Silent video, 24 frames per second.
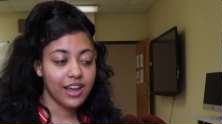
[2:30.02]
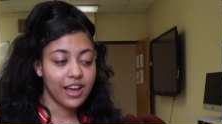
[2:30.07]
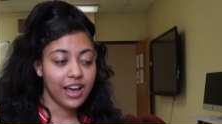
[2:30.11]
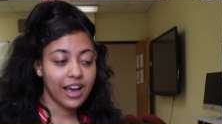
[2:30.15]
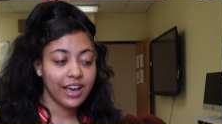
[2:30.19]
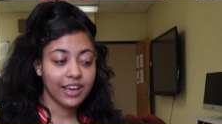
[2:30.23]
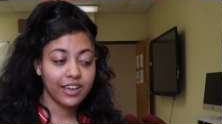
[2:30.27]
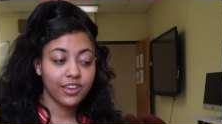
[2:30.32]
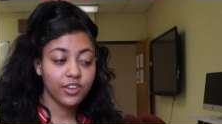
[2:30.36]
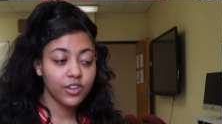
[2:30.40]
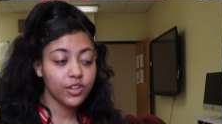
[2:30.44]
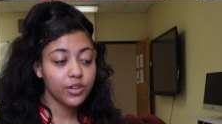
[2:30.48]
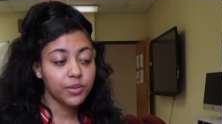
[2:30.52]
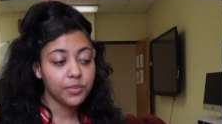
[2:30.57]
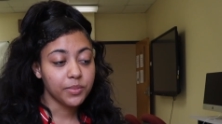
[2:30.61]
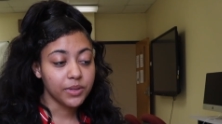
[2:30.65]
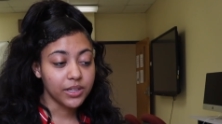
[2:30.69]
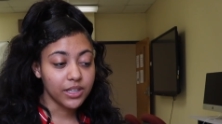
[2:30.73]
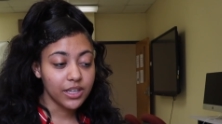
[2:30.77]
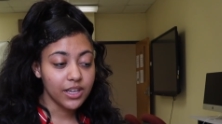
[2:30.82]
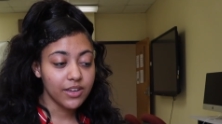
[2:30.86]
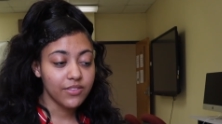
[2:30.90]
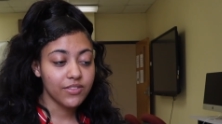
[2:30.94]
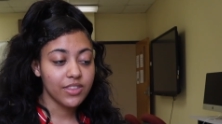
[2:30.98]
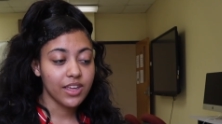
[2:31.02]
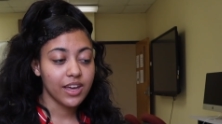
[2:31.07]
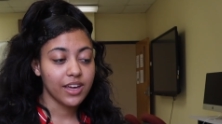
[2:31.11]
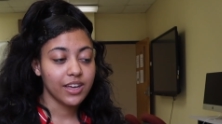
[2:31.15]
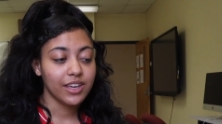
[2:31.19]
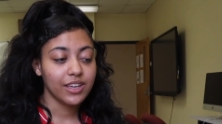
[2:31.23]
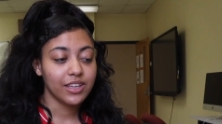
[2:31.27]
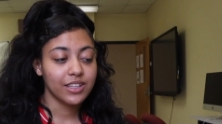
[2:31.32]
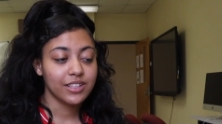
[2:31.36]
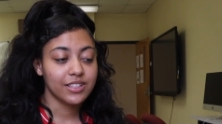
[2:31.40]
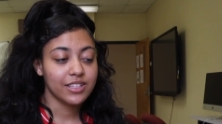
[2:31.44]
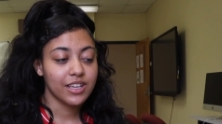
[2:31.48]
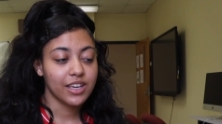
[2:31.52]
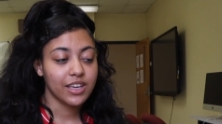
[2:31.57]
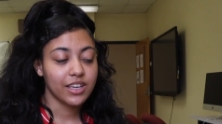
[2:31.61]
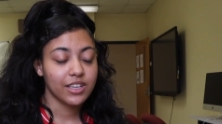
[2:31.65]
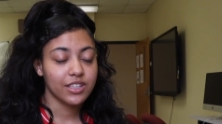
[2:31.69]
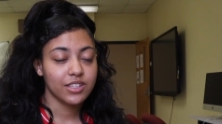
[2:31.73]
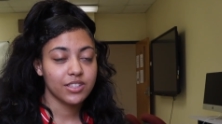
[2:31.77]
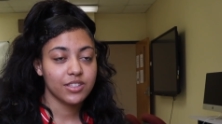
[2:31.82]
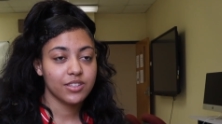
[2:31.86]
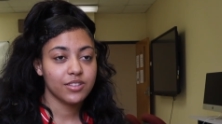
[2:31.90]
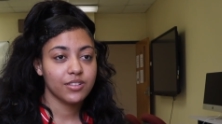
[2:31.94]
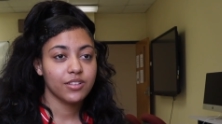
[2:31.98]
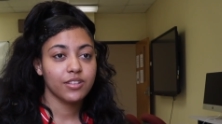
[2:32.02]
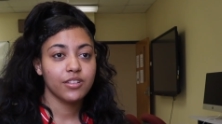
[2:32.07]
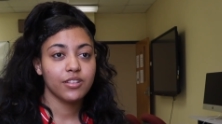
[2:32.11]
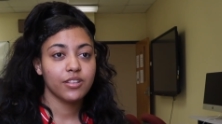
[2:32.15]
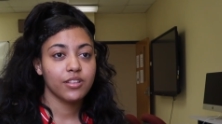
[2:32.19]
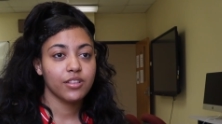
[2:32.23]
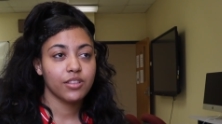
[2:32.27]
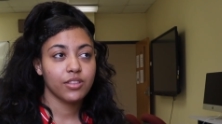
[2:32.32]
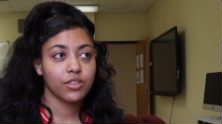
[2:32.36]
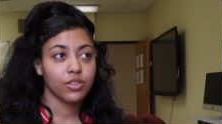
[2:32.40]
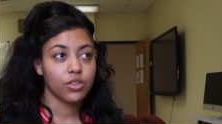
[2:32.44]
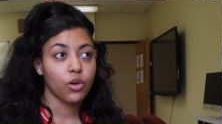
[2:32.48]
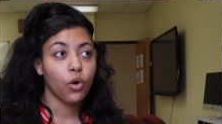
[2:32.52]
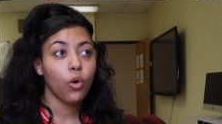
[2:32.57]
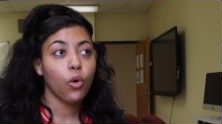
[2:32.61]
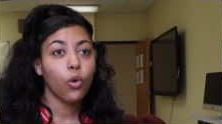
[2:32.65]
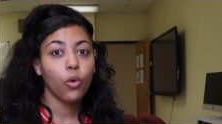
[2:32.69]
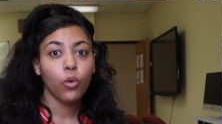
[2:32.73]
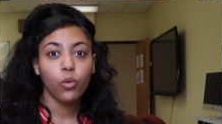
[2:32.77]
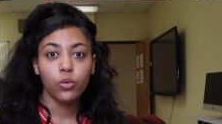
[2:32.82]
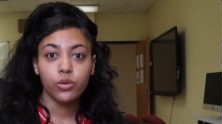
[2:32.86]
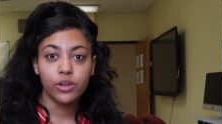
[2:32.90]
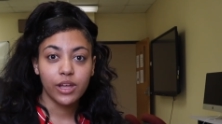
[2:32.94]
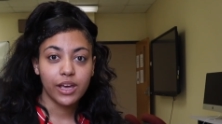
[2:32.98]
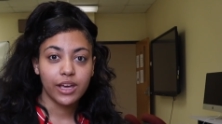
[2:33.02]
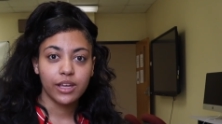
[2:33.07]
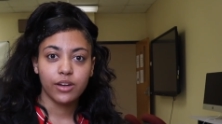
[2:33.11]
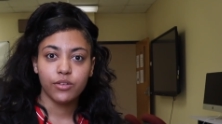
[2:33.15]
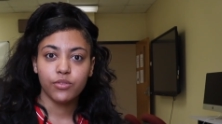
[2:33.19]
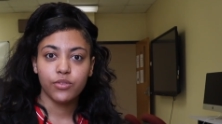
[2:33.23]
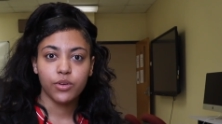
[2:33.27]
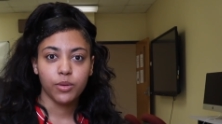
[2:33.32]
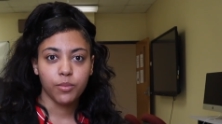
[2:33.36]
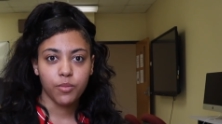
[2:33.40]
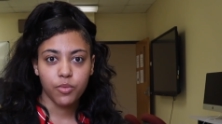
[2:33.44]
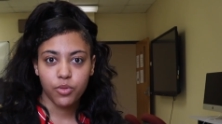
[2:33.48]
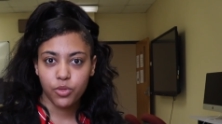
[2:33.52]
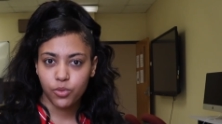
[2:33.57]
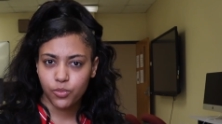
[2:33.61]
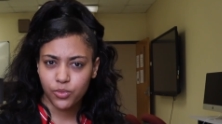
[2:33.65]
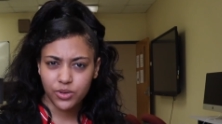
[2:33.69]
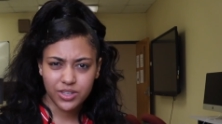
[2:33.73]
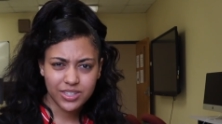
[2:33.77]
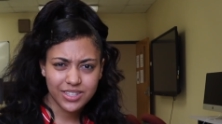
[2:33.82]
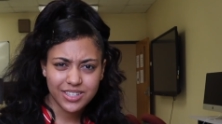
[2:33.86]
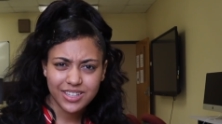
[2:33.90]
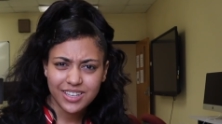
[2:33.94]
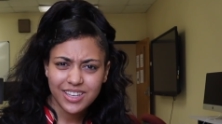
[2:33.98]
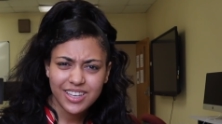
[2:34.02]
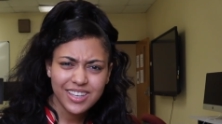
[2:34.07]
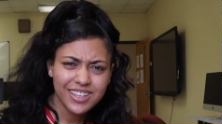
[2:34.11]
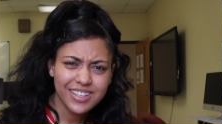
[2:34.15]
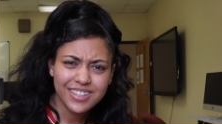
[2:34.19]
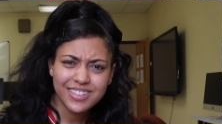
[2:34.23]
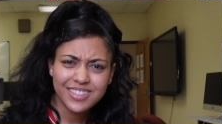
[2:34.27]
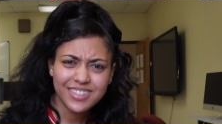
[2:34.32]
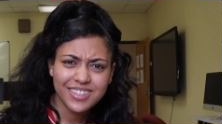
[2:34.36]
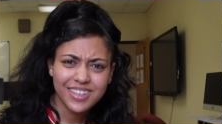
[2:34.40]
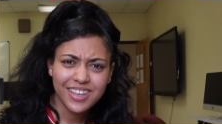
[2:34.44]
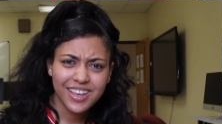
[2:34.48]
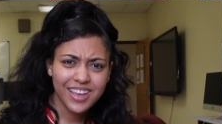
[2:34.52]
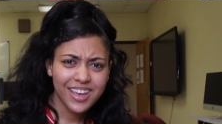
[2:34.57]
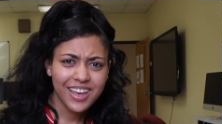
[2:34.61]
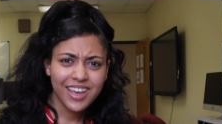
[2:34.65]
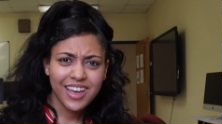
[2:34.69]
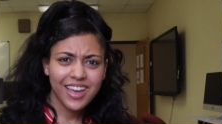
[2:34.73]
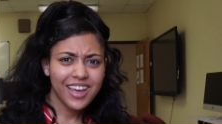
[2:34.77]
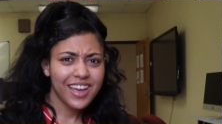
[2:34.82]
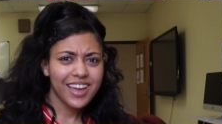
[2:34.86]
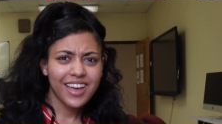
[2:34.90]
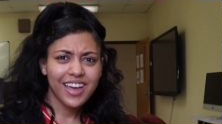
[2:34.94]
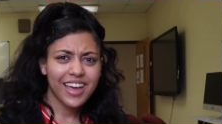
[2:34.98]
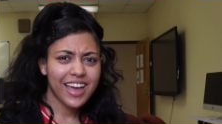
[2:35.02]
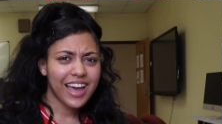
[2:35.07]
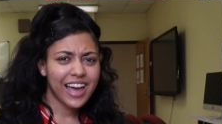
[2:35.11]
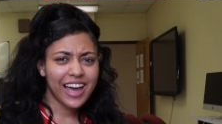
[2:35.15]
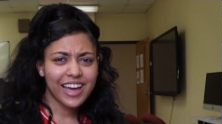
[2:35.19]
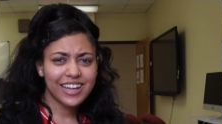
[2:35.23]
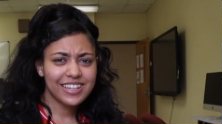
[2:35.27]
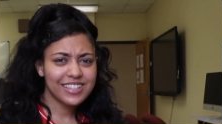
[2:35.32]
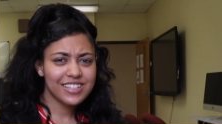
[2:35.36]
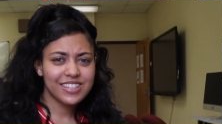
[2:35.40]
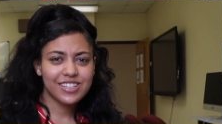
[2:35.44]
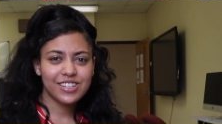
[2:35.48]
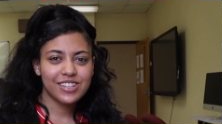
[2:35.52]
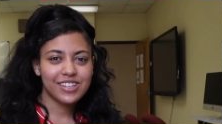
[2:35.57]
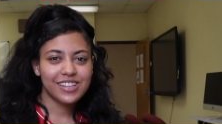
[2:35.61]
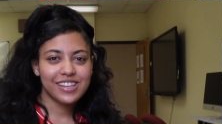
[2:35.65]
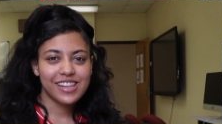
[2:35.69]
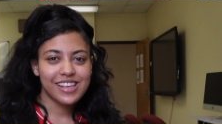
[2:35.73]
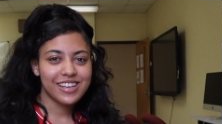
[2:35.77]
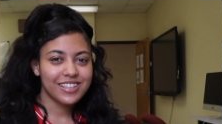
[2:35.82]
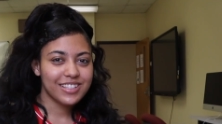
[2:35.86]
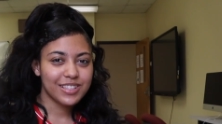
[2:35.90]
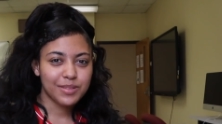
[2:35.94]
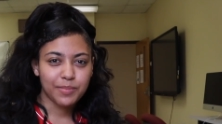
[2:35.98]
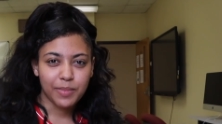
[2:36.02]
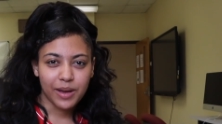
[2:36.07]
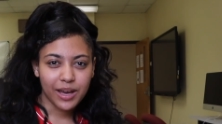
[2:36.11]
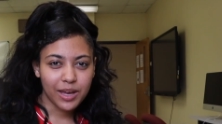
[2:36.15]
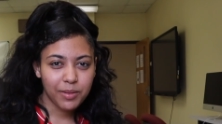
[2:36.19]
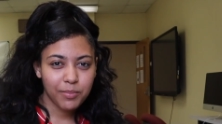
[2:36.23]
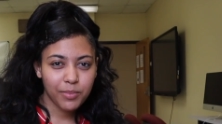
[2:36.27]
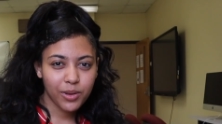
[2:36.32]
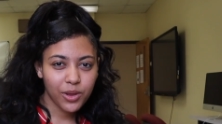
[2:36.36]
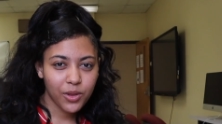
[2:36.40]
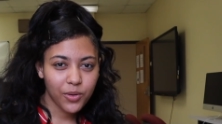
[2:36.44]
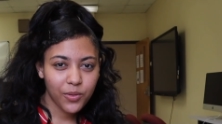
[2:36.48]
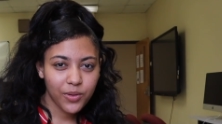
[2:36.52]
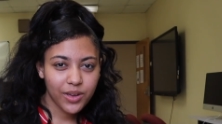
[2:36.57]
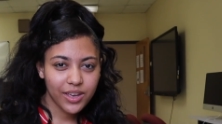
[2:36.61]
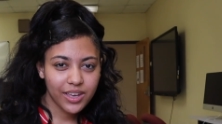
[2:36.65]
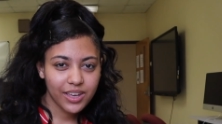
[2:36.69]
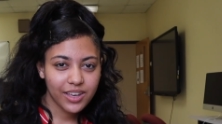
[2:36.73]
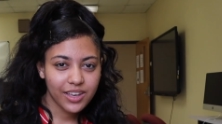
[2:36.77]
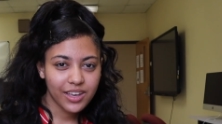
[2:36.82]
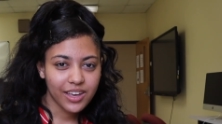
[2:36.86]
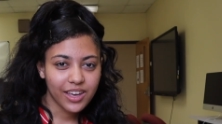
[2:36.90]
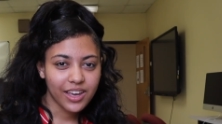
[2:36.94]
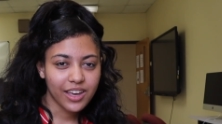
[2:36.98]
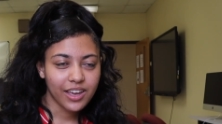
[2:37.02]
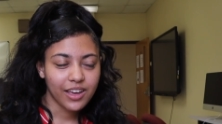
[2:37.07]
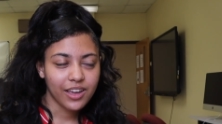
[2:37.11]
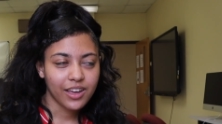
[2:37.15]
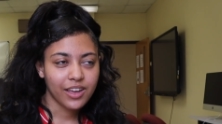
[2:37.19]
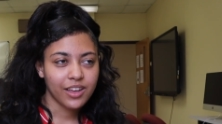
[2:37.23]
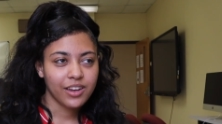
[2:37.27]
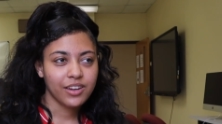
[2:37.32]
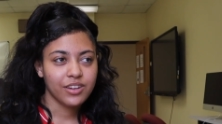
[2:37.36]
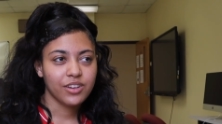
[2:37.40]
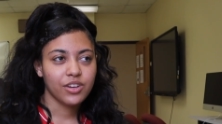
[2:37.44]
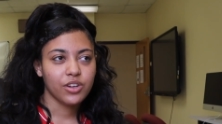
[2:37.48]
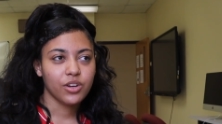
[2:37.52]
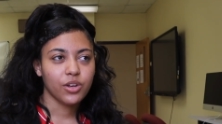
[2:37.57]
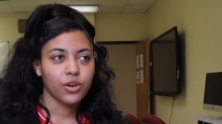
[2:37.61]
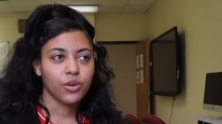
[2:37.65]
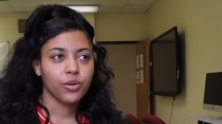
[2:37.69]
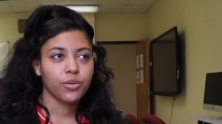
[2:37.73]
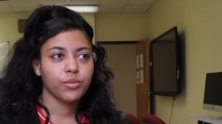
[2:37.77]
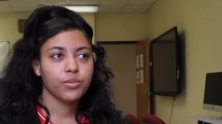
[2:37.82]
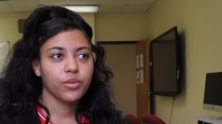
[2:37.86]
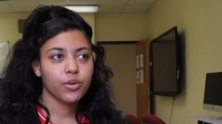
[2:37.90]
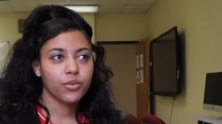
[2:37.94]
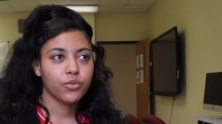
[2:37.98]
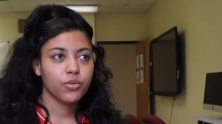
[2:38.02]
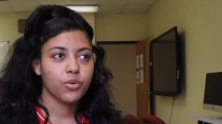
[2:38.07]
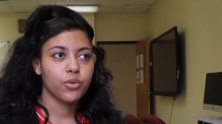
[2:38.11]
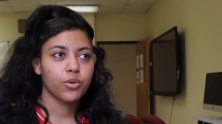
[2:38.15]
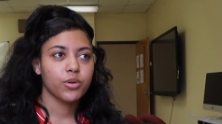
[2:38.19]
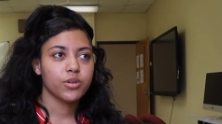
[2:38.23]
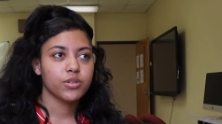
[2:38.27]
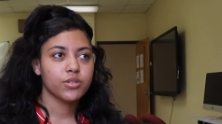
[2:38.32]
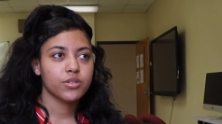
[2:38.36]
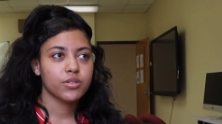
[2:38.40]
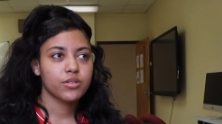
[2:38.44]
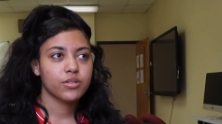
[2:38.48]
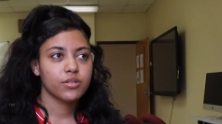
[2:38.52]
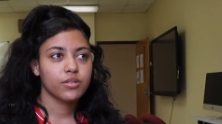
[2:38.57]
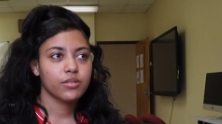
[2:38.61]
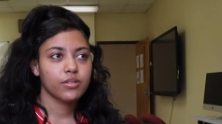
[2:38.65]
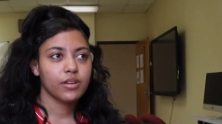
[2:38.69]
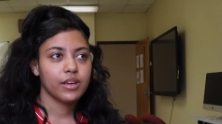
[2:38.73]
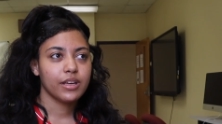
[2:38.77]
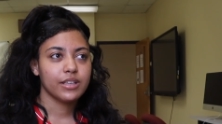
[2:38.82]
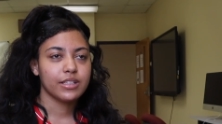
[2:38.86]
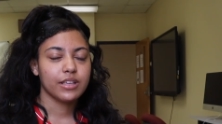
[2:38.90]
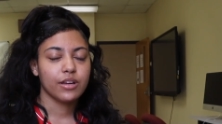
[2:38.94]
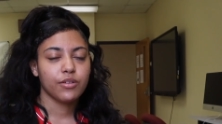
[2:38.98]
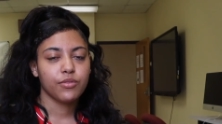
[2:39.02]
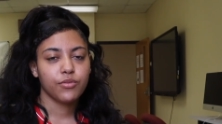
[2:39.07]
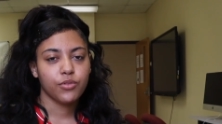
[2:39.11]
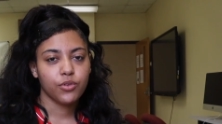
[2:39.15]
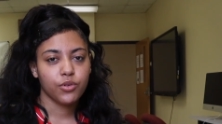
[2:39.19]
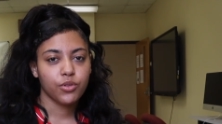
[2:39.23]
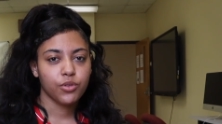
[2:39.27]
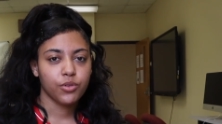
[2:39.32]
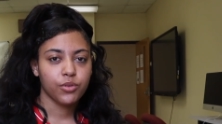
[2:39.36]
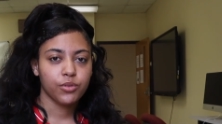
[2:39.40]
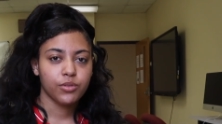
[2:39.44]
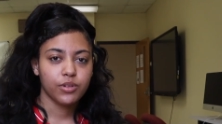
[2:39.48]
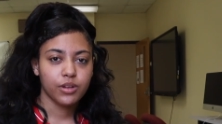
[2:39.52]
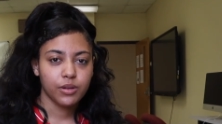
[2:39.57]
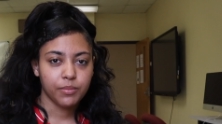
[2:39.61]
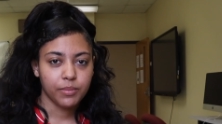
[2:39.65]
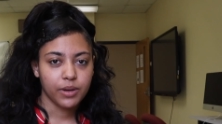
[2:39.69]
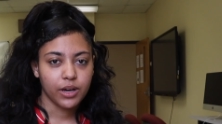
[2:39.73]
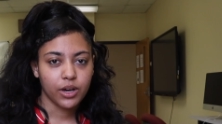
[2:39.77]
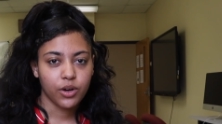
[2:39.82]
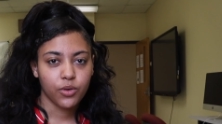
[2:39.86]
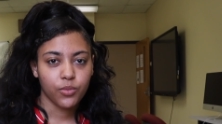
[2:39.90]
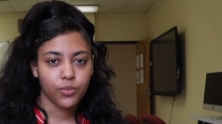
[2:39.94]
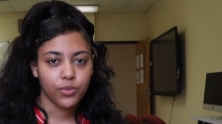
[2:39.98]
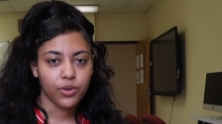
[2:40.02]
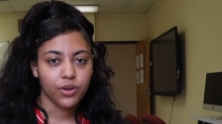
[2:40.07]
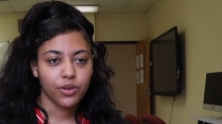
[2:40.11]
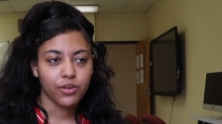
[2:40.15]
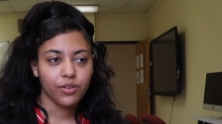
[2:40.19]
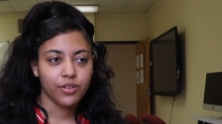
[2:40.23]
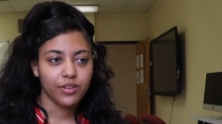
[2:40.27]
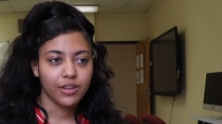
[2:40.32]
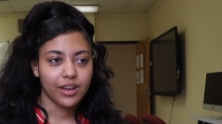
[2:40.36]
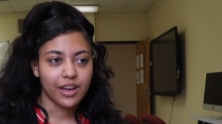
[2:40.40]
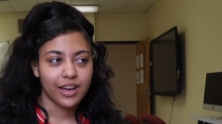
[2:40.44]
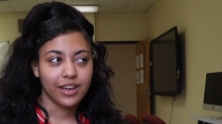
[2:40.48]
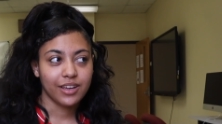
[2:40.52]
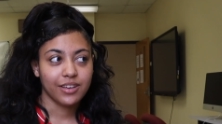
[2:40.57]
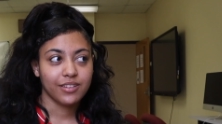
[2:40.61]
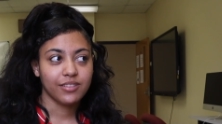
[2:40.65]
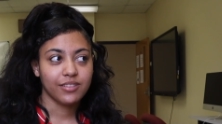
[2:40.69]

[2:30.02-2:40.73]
I couldn't believe that it takes the whole day to film 3 scenes. That's mind blowing. And, of course, as I further in my career, I